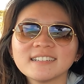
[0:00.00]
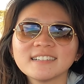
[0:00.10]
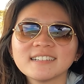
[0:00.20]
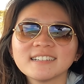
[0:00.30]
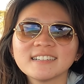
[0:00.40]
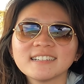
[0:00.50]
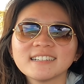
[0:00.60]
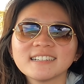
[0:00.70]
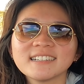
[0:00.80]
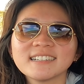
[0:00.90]

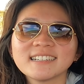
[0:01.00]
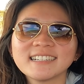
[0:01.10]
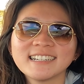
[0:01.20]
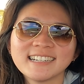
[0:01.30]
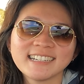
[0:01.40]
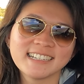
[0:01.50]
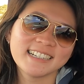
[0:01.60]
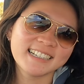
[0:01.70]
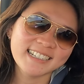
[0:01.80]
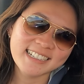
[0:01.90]

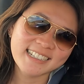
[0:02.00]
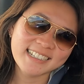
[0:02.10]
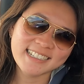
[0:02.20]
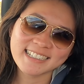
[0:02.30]
(not speaking)